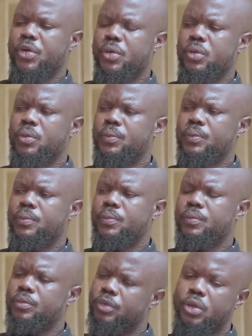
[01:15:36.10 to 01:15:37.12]
Sure.
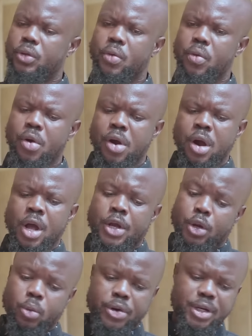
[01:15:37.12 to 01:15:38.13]
Sure.
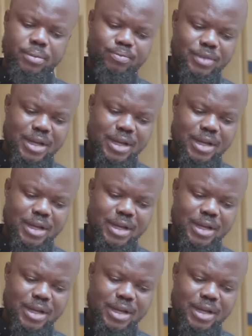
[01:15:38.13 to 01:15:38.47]
Don't worry.